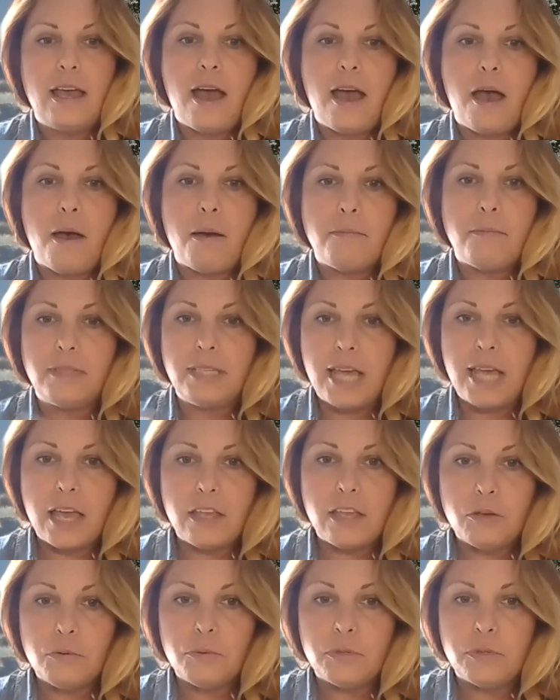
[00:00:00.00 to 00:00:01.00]

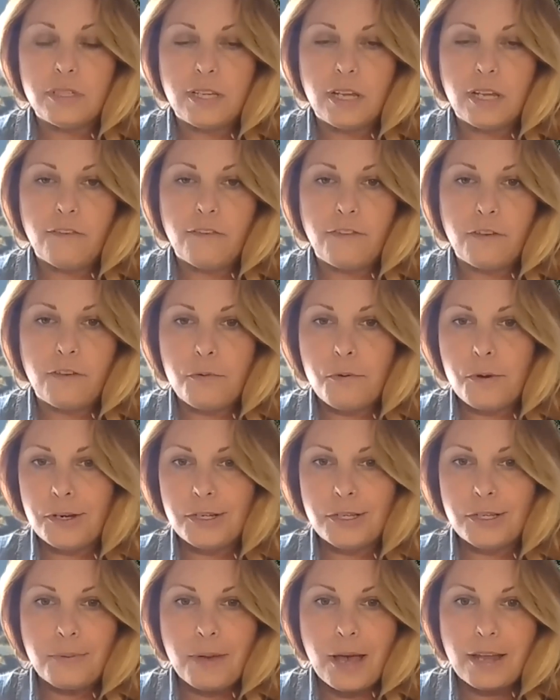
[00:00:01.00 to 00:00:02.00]
Daniel will say a few
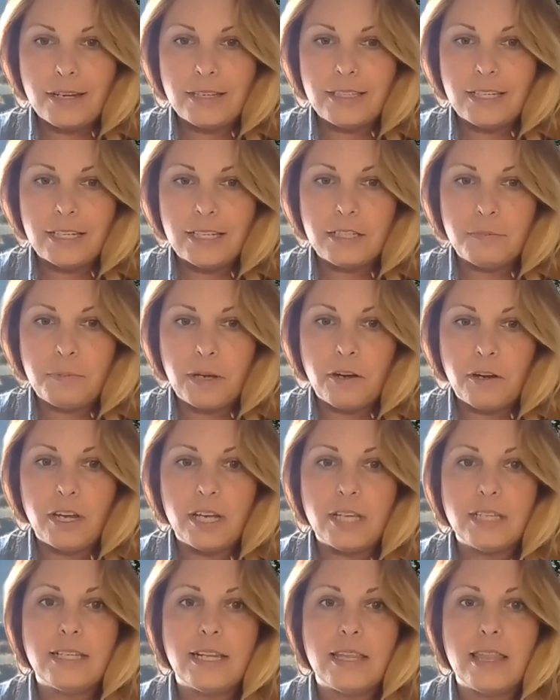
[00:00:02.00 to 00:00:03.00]
words about his
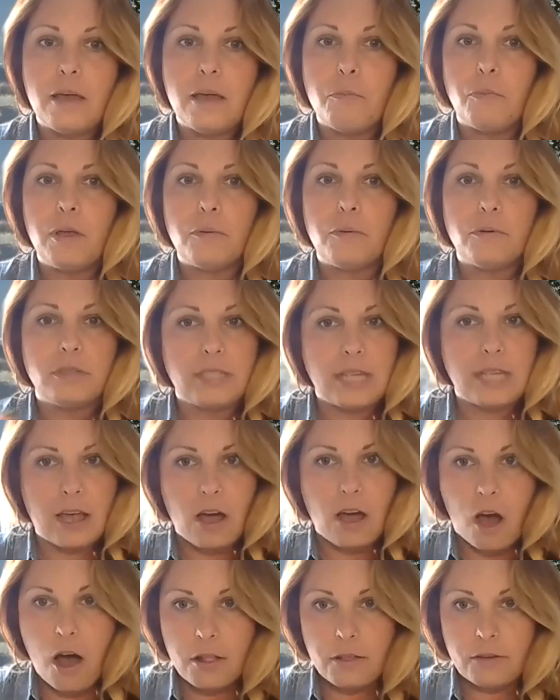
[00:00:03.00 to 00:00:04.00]
experience, and then we will take
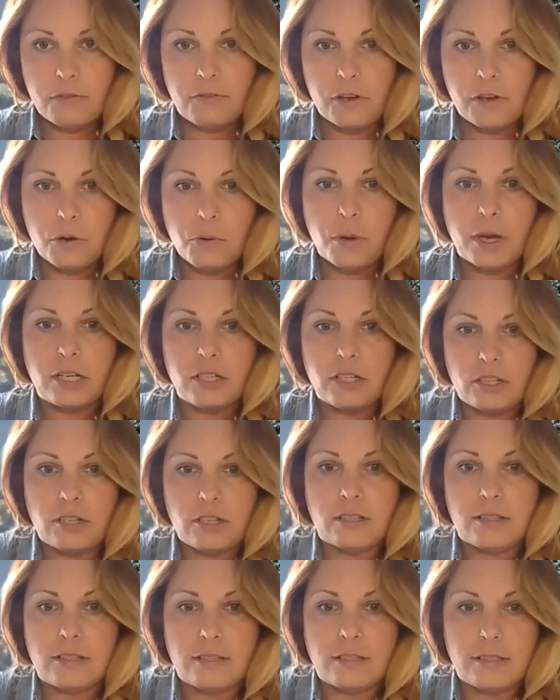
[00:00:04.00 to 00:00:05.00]
all of your
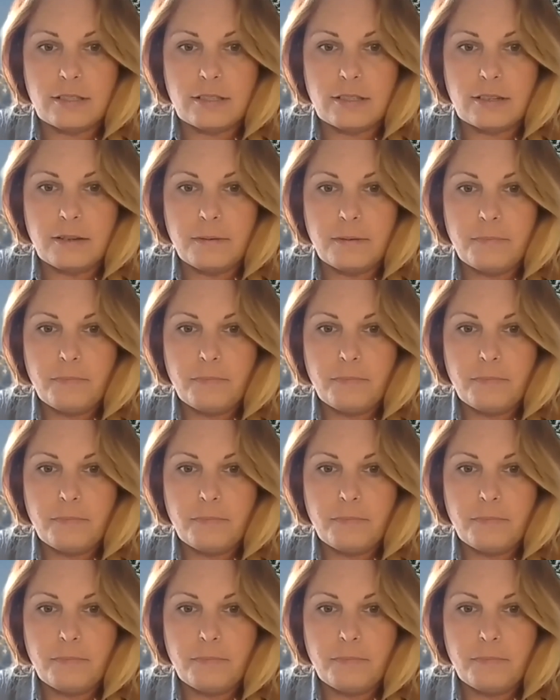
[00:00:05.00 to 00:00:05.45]
questions.